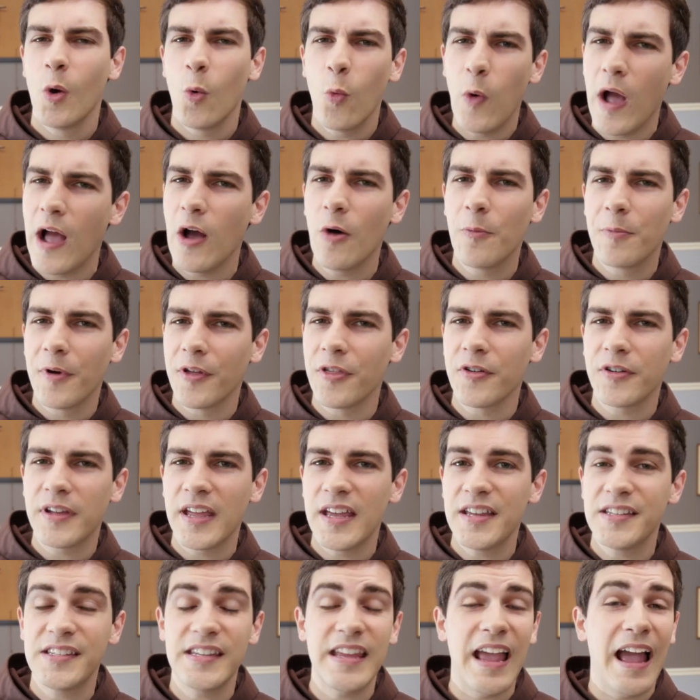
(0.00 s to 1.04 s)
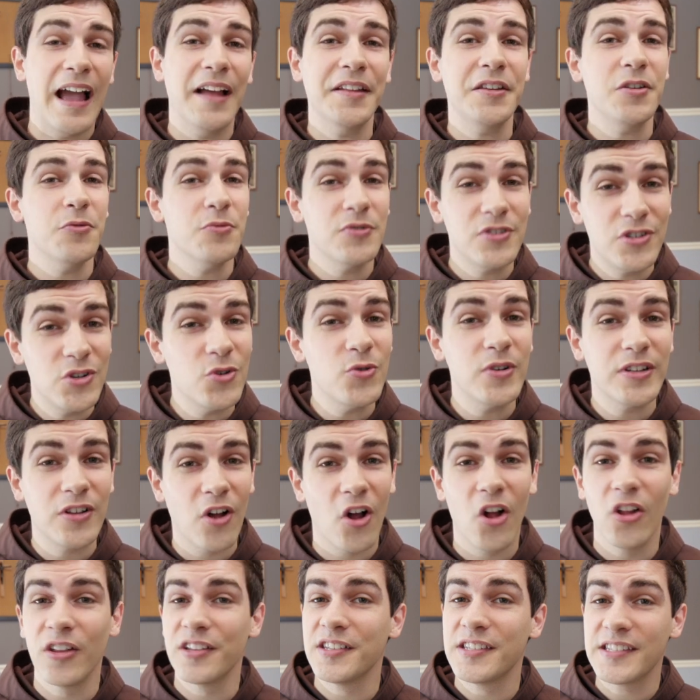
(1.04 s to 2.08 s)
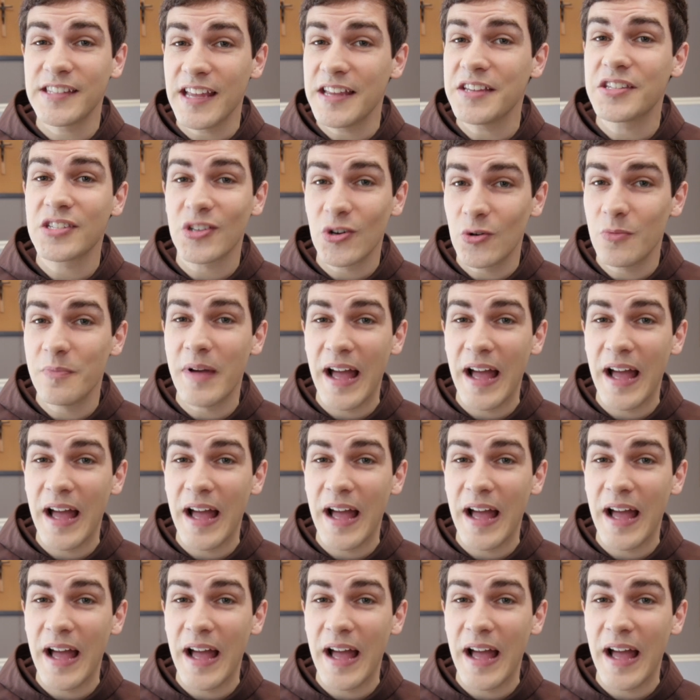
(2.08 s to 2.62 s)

Wow, Brother Casey, how do you do it all and stay so